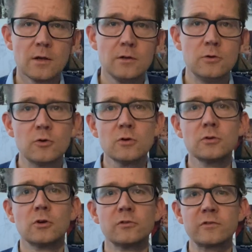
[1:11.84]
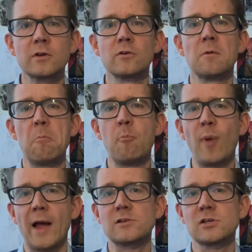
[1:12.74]
you could consider
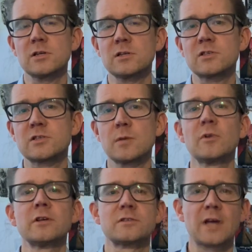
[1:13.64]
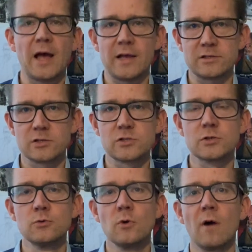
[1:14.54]
batching similar tasks
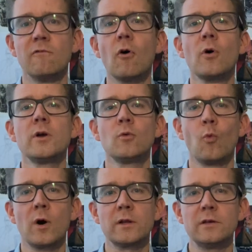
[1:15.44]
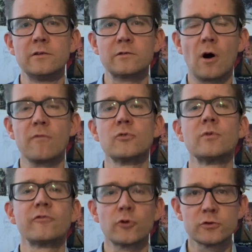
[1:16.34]
to avoid what is often
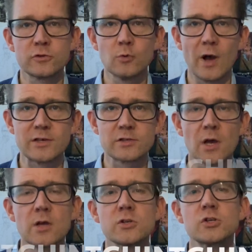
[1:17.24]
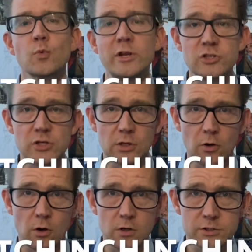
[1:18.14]
referred to as switching
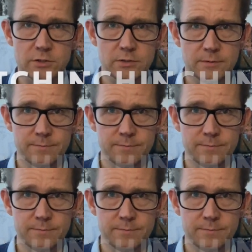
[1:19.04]
costs.